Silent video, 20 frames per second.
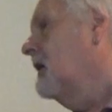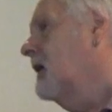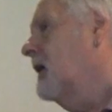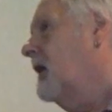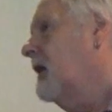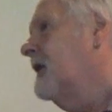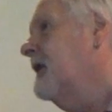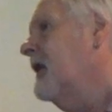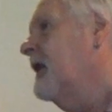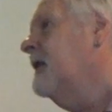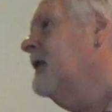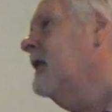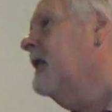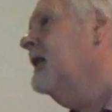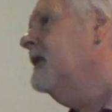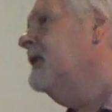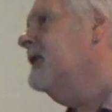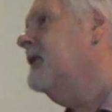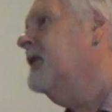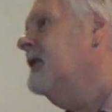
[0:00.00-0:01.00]
And then
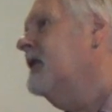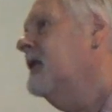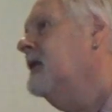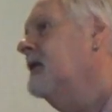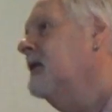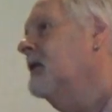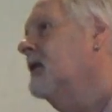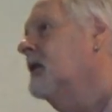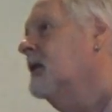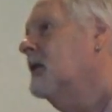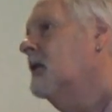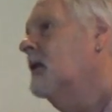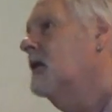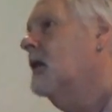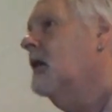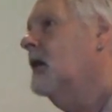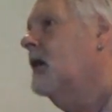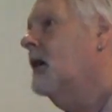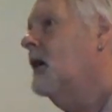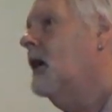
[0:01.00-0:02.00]
there's the
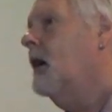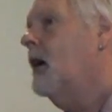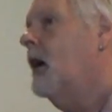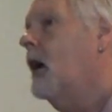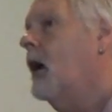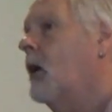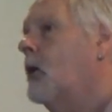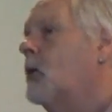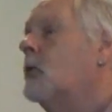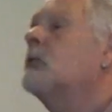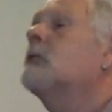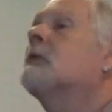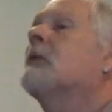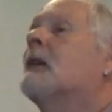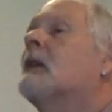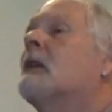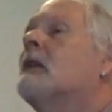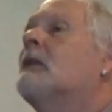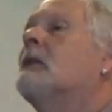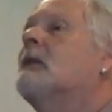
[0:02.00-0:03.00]

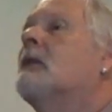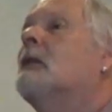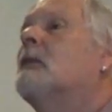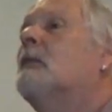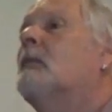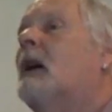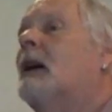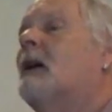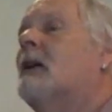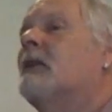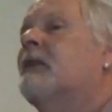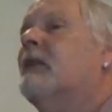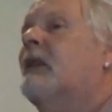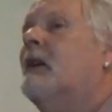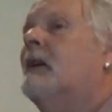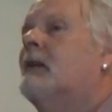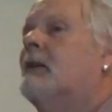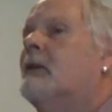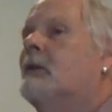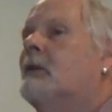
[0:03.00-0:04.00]
older
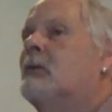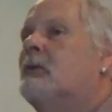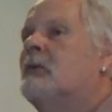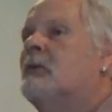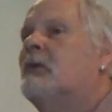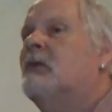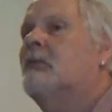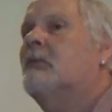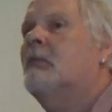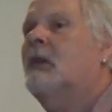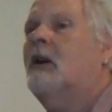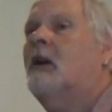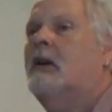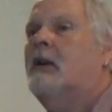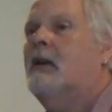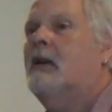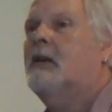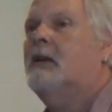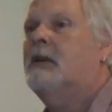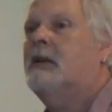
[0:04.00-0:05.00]
Mousehead, who's my
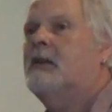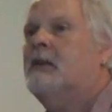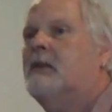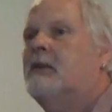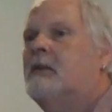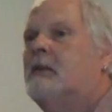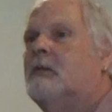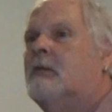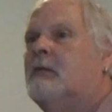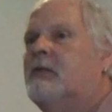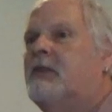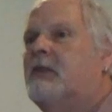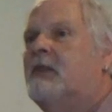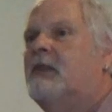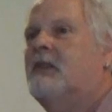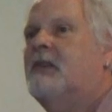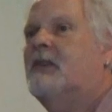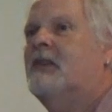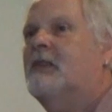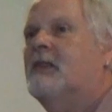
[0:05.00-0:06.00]
age, which
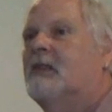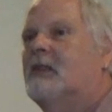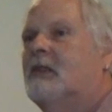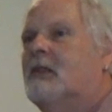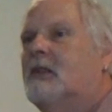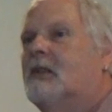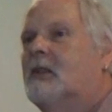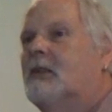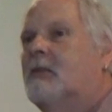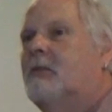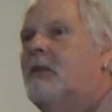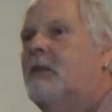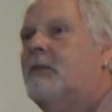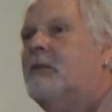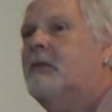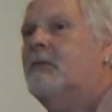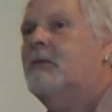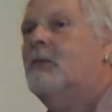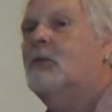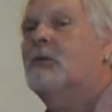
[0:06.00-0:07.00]
is
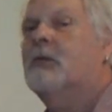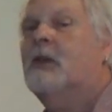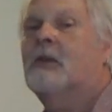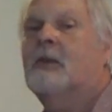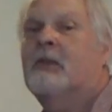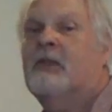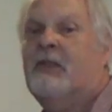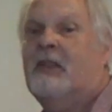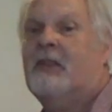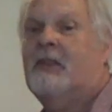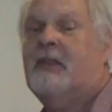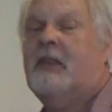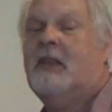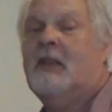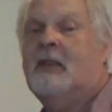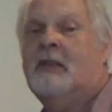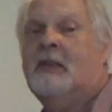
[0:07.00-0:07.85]
54, no, 68.